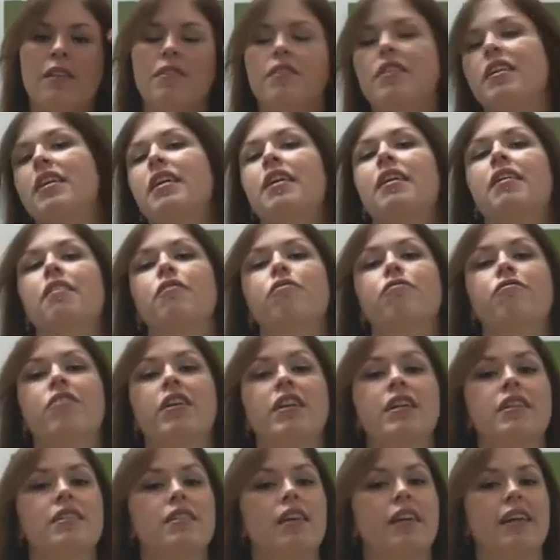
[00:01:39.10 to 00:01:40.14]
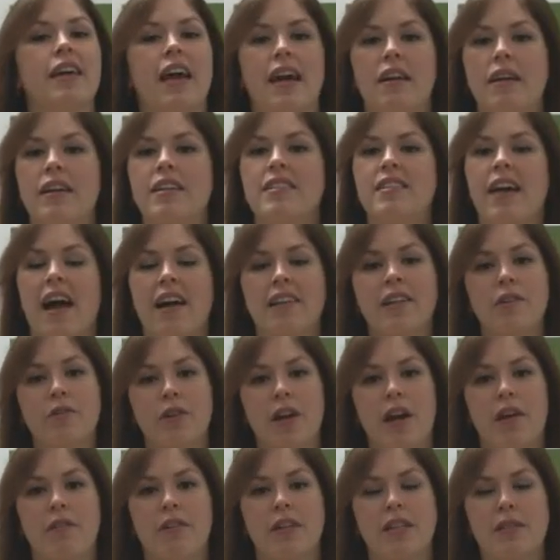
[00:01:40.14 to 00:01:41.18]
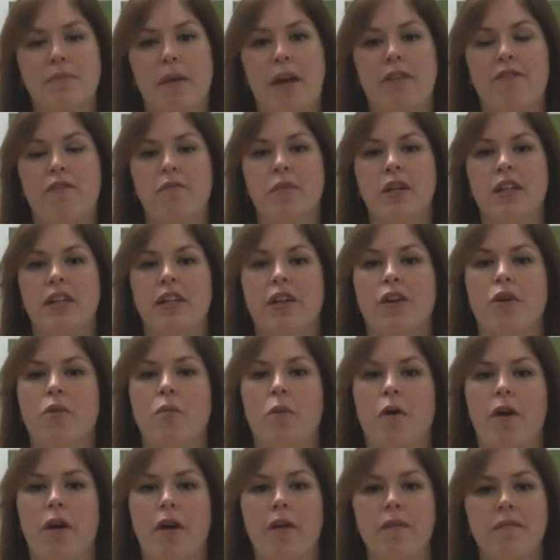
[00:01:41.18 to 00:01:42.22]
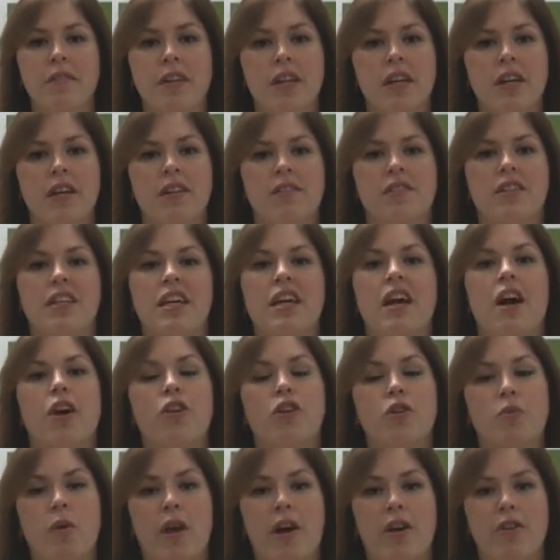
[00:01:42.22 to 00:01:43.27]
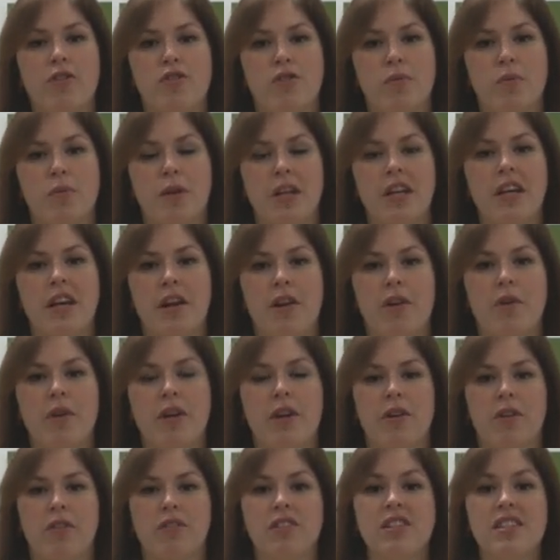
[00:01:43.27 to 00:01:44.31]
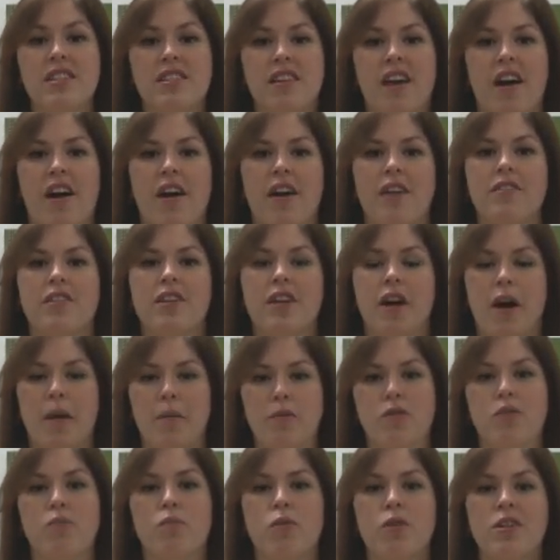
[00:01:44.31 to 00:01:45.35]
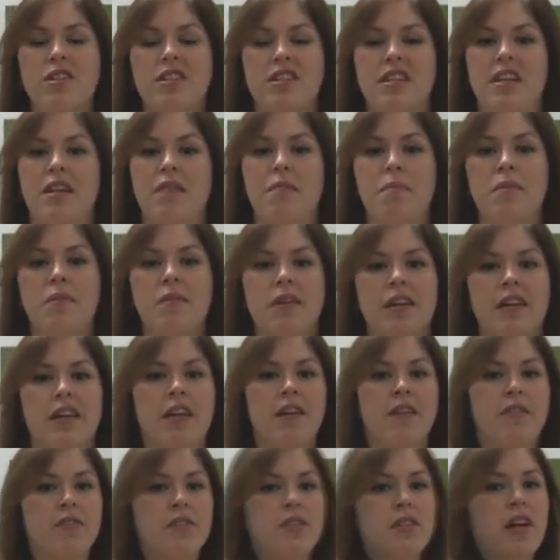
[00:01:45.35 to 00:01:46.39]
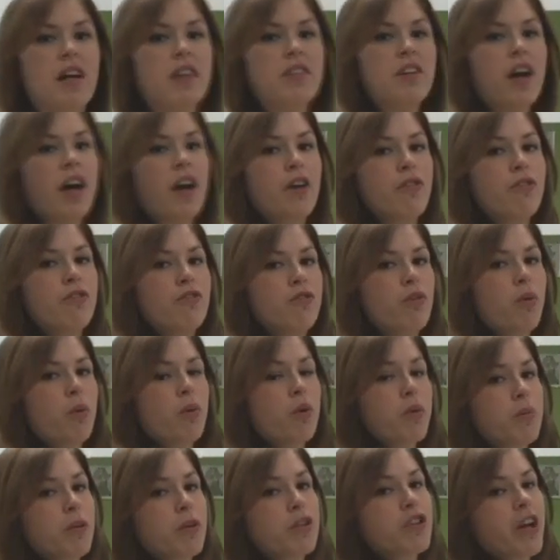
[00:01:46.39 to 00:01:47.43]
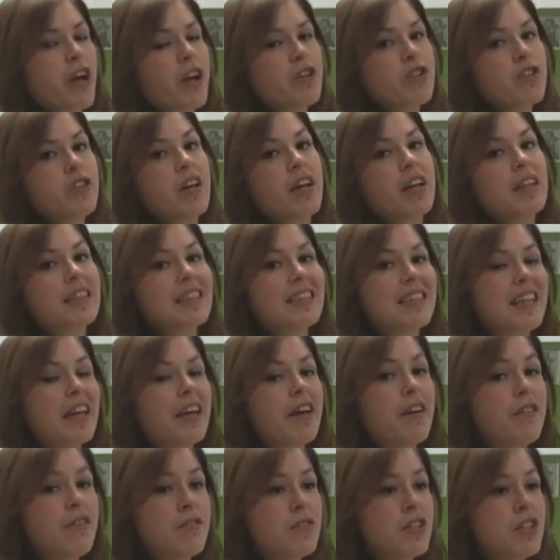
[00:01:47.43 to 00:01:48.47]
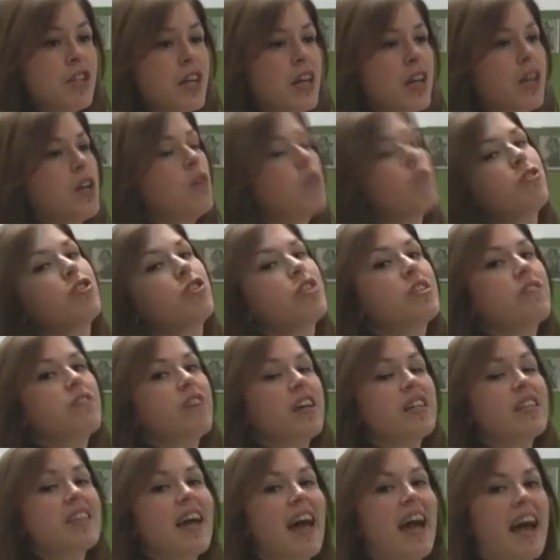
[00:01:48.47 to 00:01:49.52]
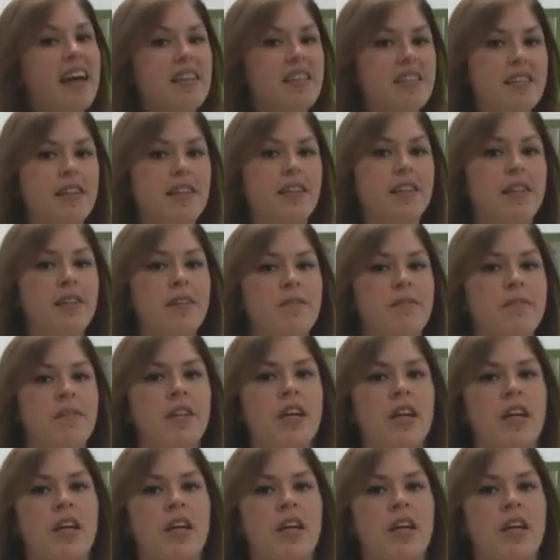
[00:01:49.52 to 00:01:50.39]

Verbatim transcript: The fit is, again, exactly what I would expect from a Cleo bra. The underwires are pretty narrow here on the side. The cups are more deep. It gives a lot of forward projection and lift, which is fantastic.